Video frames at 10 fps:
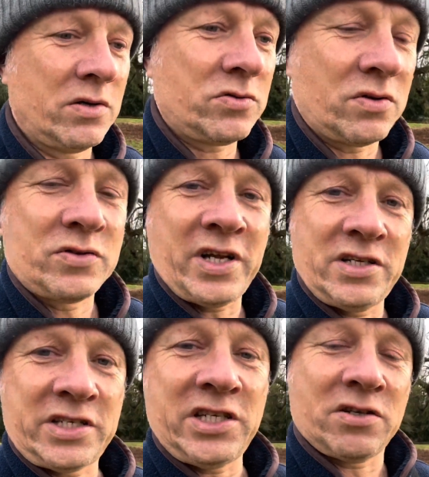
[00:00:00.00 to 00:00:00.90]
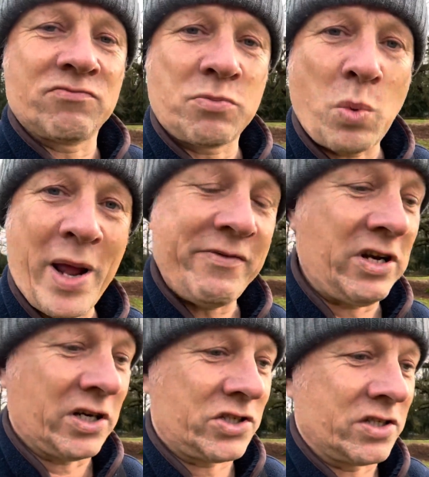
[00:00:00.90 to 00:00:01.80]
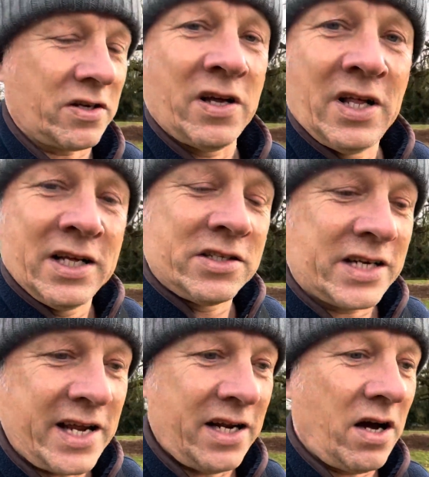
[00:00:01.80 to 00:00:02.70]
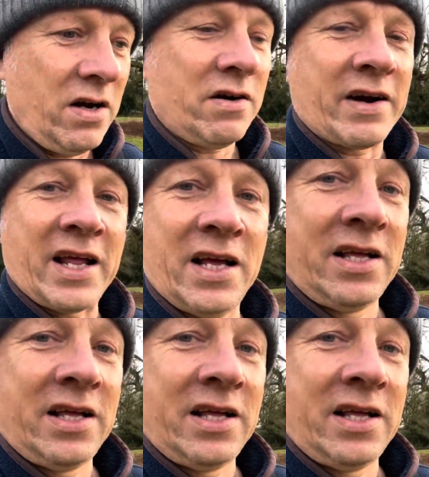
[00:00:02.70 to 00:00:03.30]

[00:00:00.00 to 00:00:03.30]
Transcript: sort of decent weight reduction to get it hungry.